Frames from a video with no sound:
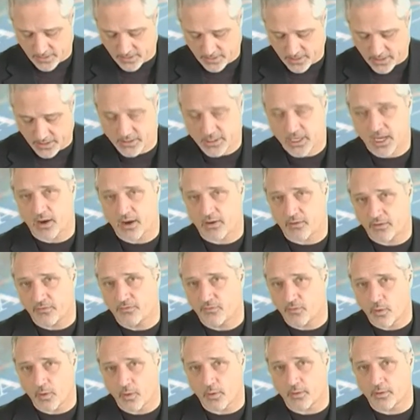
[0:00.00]
does carry
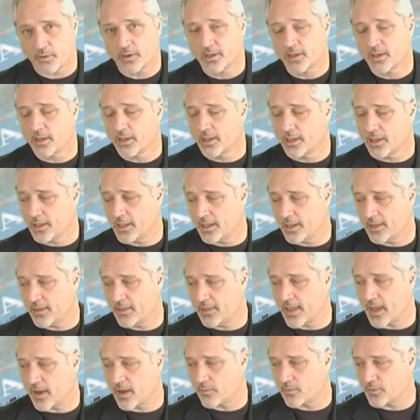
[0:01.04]
forward
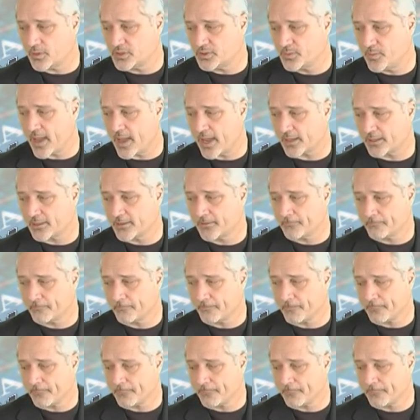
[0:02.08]
in that respect.